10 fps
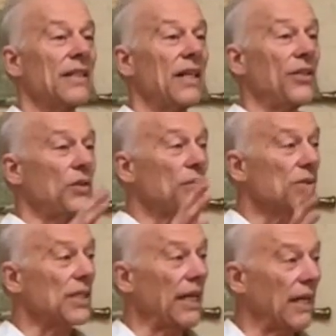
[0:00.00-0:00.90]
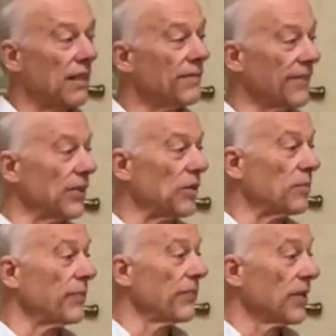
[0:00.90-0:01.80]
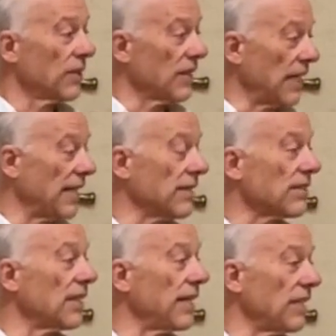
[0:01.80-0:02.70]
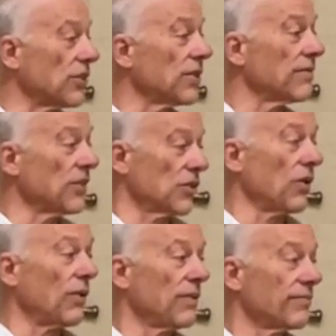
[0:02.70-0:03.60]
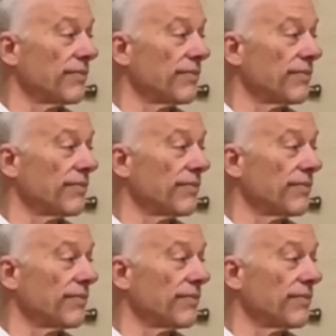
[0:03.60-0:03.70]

and you stand firm. That is the nature of the soul.